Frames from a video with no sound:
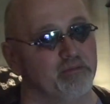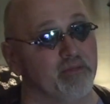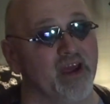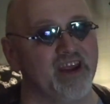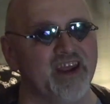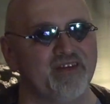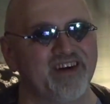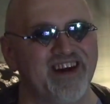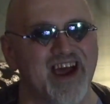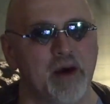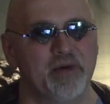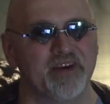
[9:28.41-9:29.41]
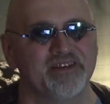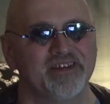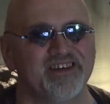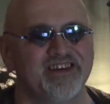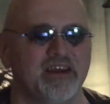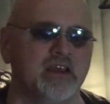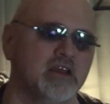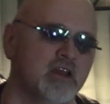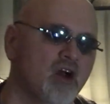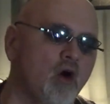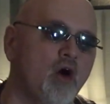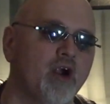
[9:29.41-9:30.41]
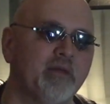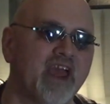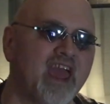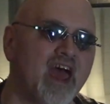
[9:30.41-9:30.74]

May never happen, or may